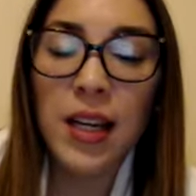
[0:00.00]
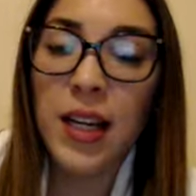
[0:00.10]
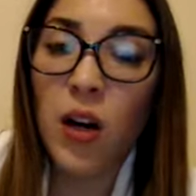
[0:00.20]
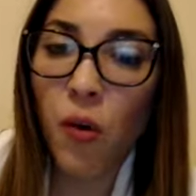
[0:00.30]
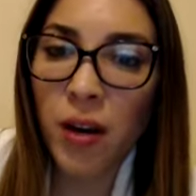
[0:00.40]

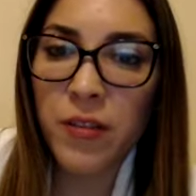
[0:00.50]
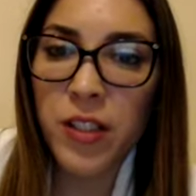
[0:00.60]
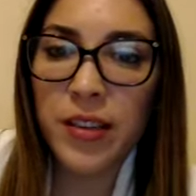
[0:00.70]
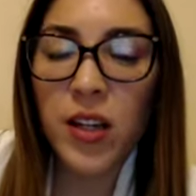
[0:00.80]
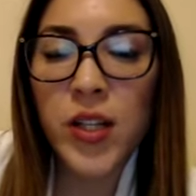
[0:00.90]

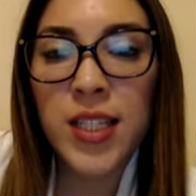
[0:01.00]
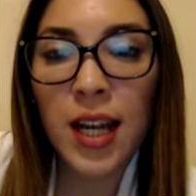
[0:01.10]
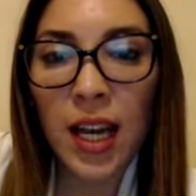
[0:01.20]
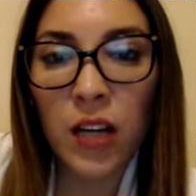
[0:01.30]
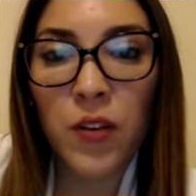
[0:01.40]
However, there is a
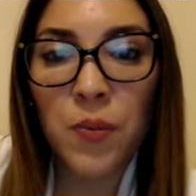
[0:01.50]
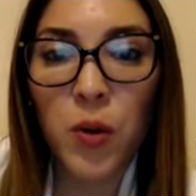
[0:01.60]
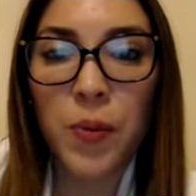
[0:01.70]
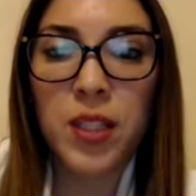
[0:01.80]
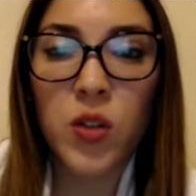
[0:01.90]
lack of
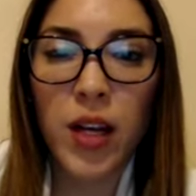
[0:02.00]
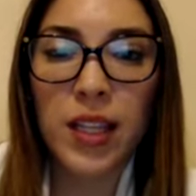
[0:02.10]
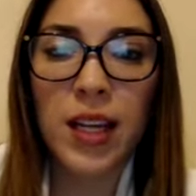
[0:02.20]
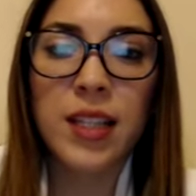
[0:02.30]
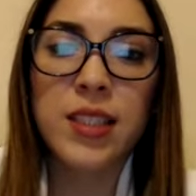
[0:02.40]
appropriate
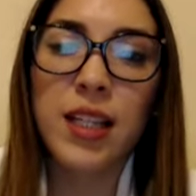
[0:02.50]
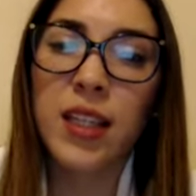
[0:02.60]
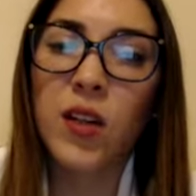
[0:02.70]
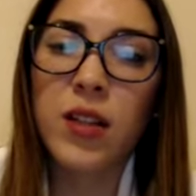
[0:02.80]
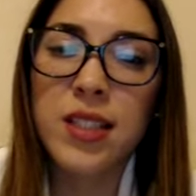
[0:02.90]
training and
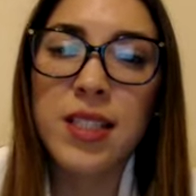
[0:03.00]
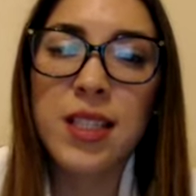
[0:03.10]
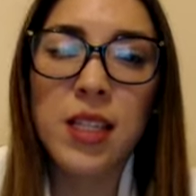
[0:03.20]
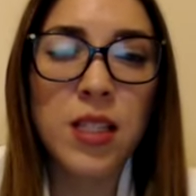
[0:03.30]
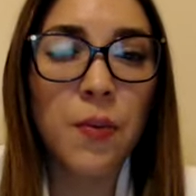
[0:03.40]
technical
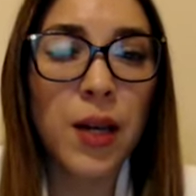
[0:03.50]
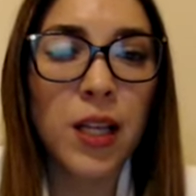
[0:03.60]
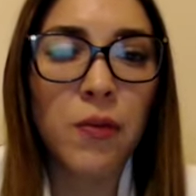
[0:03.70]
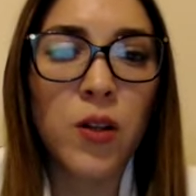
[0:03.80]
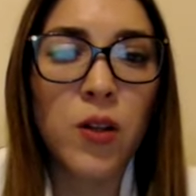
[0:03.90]
assistance
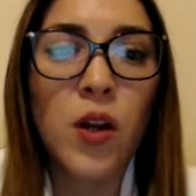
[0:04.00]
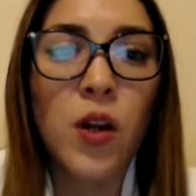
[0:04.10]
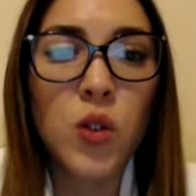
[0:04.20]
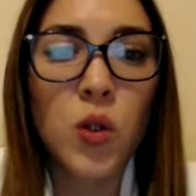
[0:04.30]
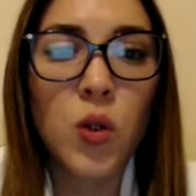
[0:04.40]
available
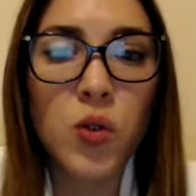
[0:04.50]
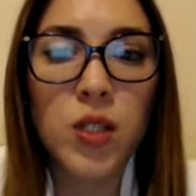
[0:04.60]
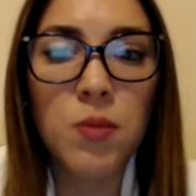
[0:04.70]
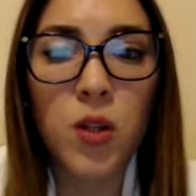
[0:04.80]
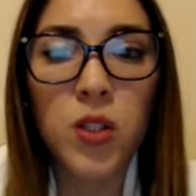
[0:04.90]
to those
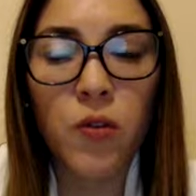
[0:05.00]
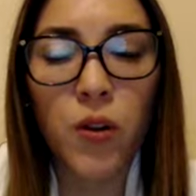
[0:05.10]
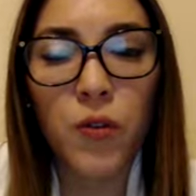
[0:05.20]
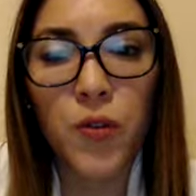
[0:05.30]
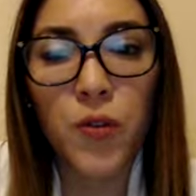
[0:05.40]

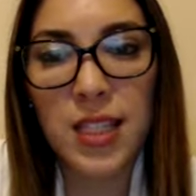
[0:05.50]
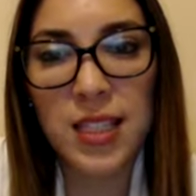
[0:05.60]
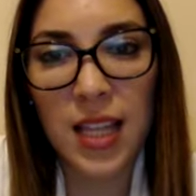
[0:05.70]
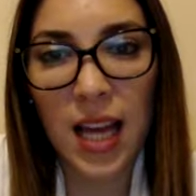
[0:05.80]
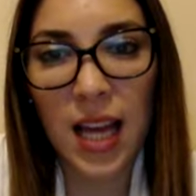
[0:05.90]
responsible for this
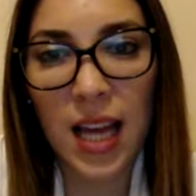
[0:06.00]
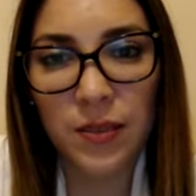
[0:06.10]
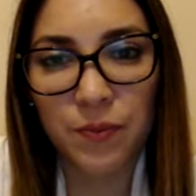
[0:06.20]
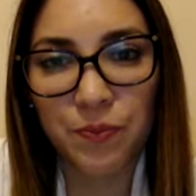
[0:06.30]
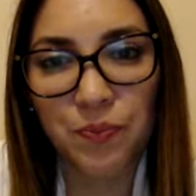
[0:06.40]
task.
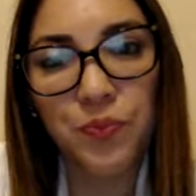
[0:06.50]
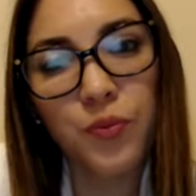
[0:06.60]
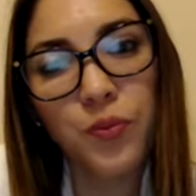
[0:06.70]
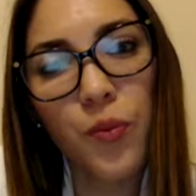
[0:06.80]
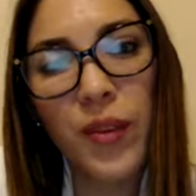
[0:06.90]

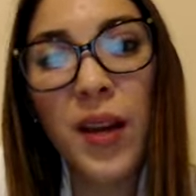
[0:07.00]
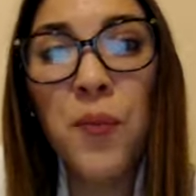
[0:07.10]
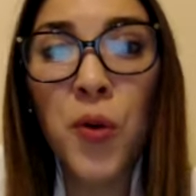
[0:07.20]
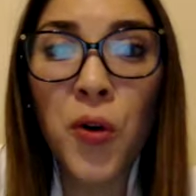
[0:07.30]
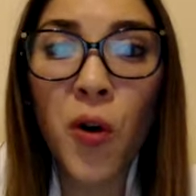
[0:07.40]

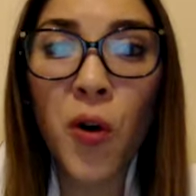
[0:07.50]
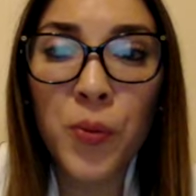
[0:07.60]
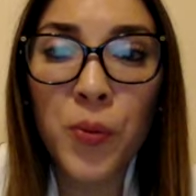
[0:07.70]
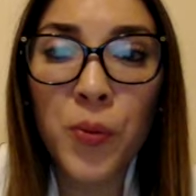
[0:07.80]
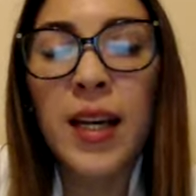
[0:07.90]

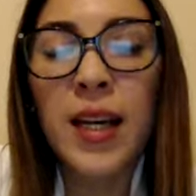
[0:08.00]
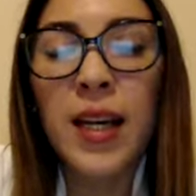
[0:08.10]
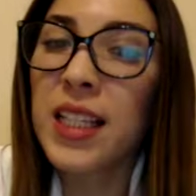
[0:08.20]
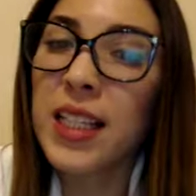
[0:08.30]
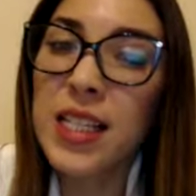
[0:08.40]
Moreover,
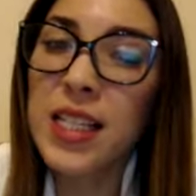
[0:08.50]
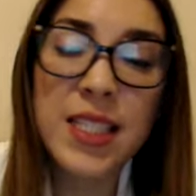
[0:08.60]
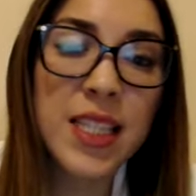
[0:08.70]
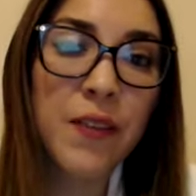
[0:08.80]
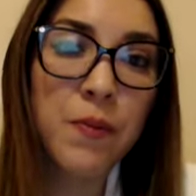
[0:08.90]
many teaching
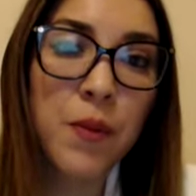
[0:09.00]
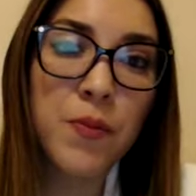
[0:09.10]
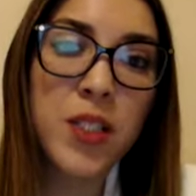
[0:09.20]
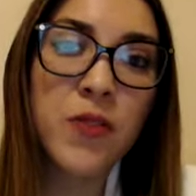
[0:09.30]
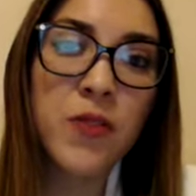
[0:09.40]
staff
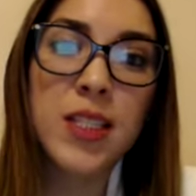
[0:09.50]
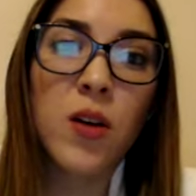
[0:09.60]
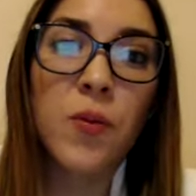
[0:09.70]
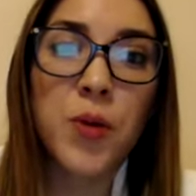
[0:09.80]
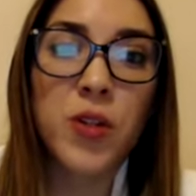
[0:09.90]
members face
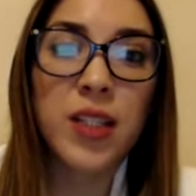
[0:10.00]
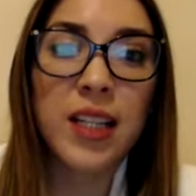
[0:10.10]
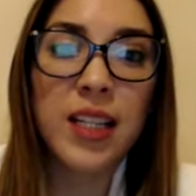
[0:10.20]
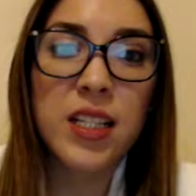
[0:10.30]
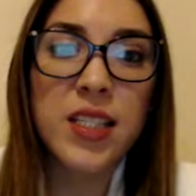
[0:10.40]
computer
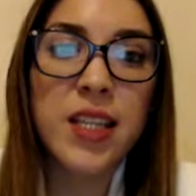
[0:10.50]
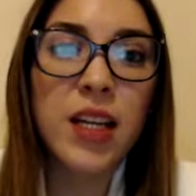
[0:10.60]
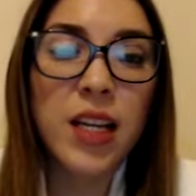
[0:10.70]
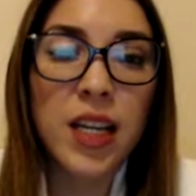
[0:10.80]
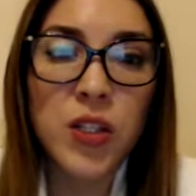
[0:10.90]

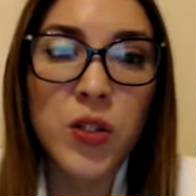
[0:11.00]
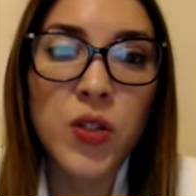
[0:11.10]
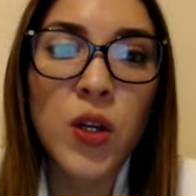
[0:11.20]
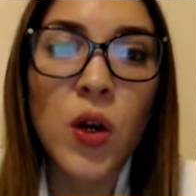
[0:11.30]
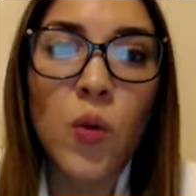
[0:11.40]
literacy
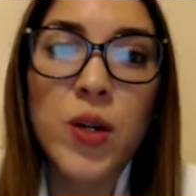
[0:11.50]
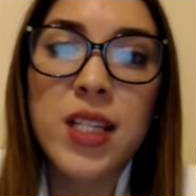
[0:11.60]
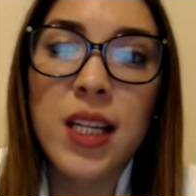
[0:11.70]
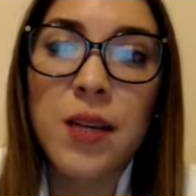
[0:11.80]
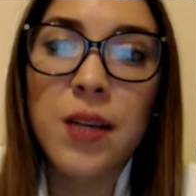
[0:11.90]
issues which
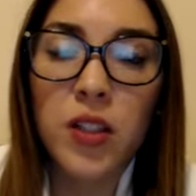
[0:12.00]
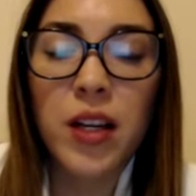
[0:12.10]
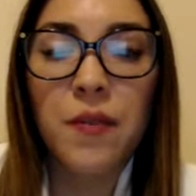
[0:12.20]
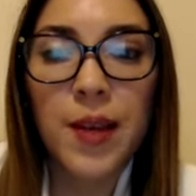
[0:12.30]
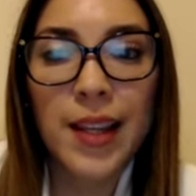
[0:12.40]
limit their
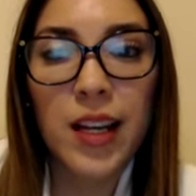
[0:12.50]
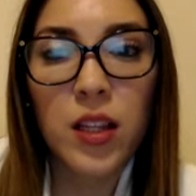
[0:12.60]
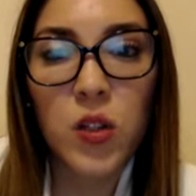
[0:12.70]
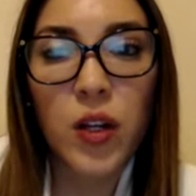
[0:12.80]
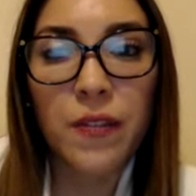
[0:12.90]
ability
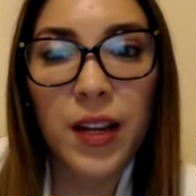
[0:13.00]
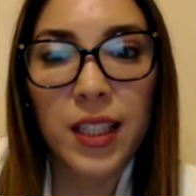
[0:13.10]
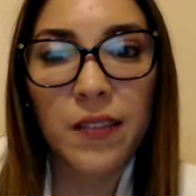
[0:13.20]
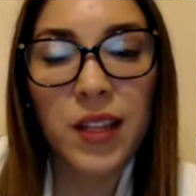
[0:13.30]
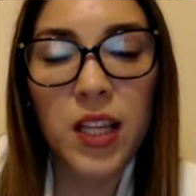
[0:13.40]
to
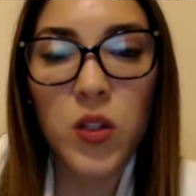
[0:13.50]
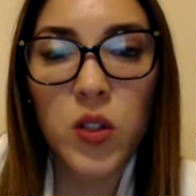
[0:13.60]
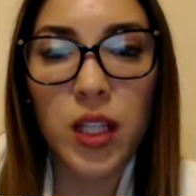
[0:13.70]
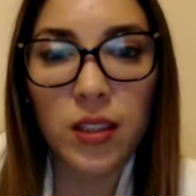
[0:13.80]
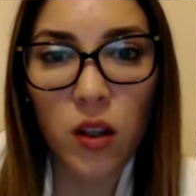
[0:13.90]
effectively use
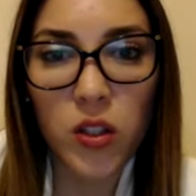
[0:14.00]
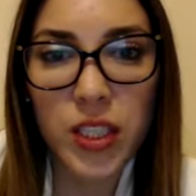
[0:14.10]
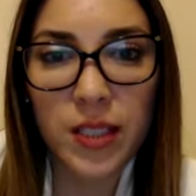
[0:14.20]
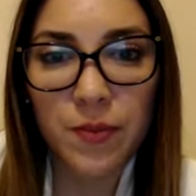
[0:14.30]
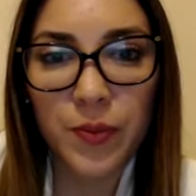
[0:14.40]
technology.